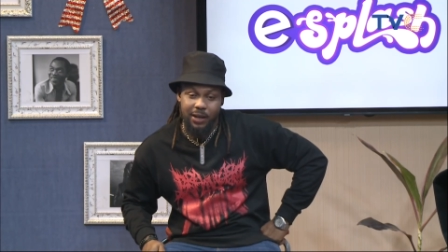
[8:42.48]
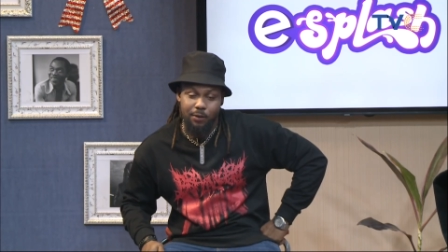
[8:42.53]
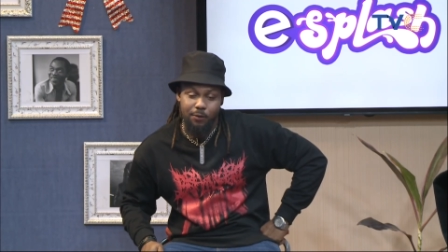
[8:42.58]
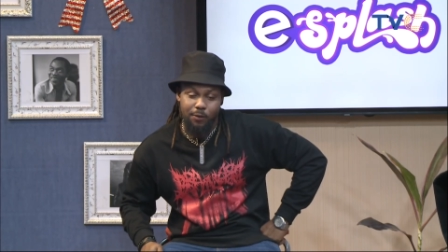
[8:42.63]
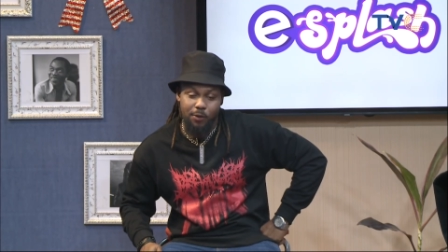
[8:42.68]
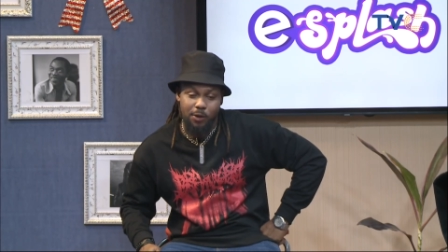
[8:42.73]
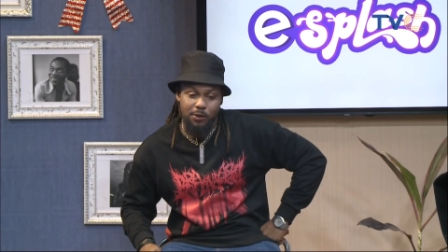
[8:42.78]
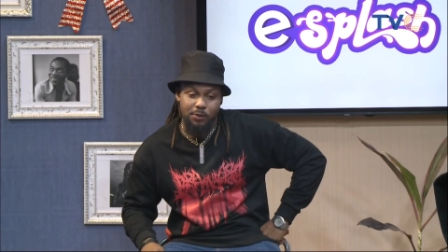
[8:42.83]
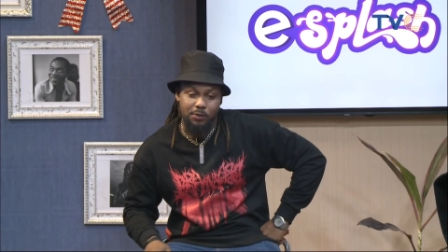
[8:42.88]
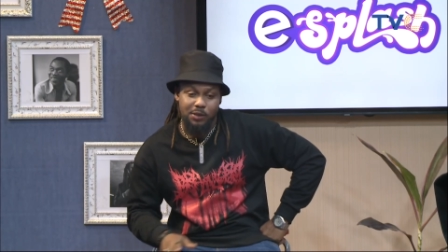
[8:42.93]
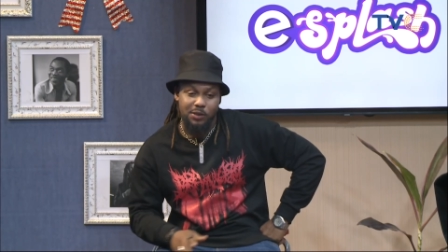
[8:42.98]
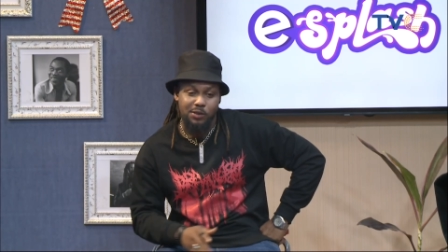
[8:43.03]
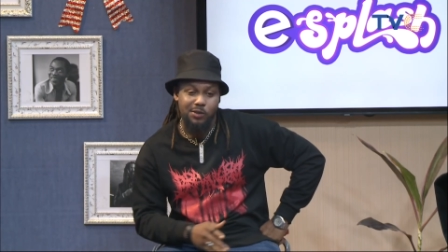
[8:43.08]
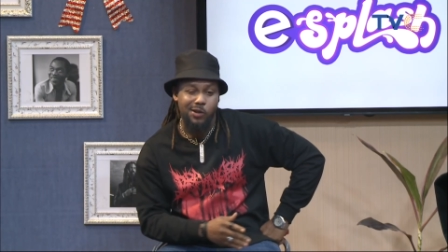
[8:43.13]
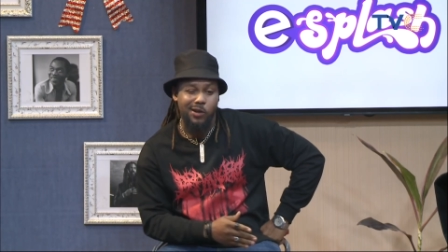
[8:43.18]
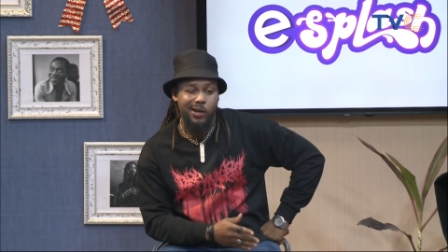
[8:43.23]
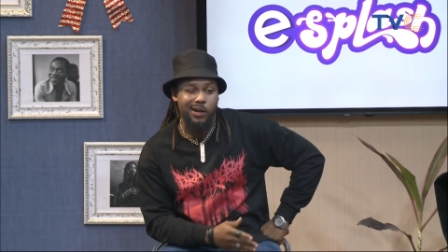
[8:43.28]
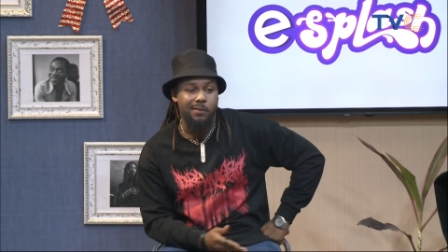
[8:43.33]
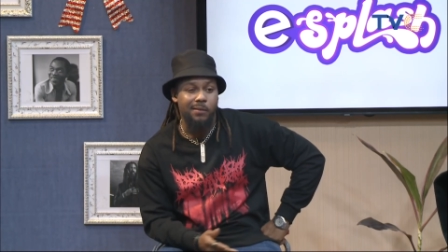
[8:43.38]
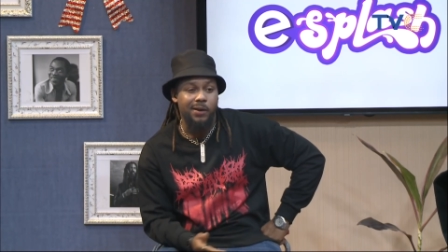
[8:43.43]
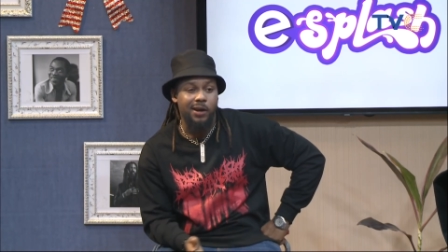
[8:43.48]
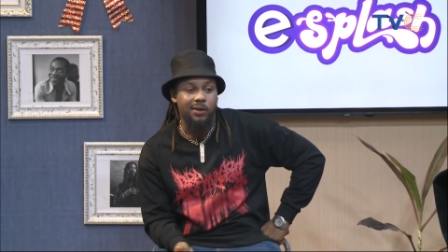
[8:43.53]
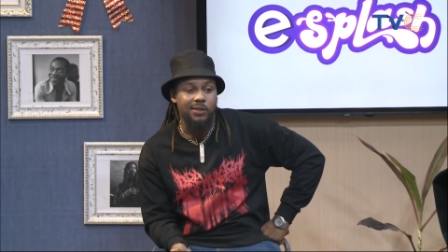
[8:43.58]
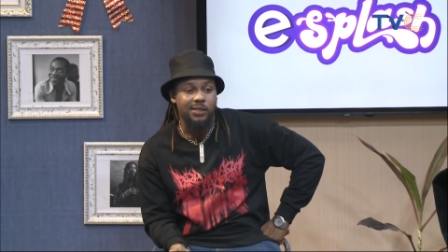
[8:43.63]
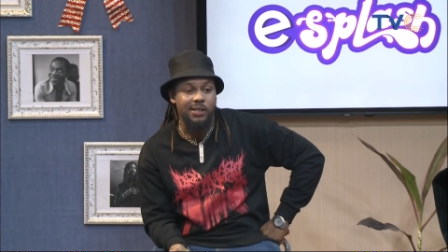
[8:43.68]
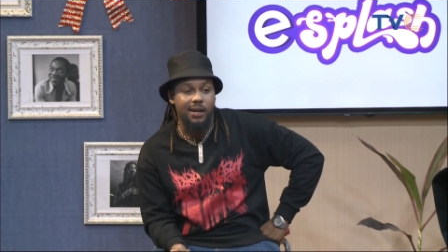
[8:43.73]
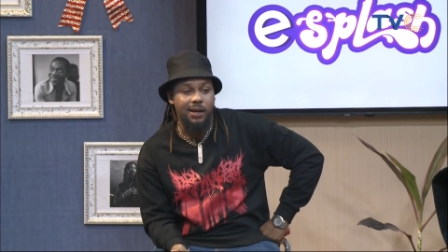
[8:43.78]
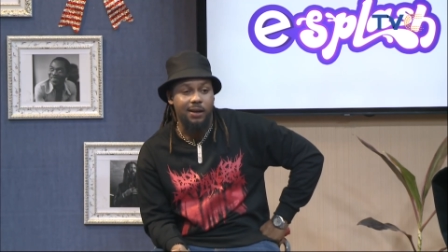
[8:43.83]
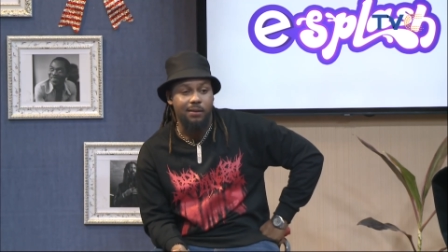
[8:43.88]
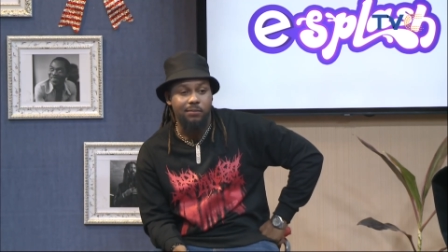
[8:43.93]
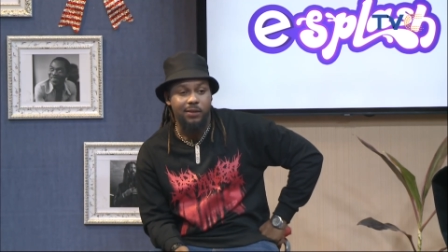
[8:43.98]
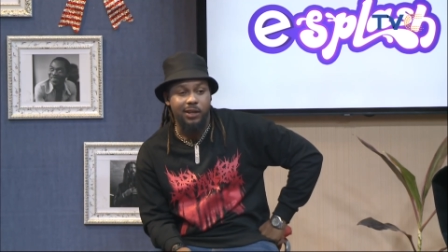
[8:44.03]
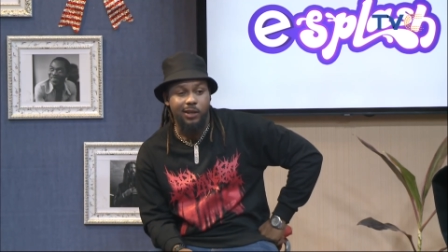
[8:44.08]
And of course, we're still talking about um,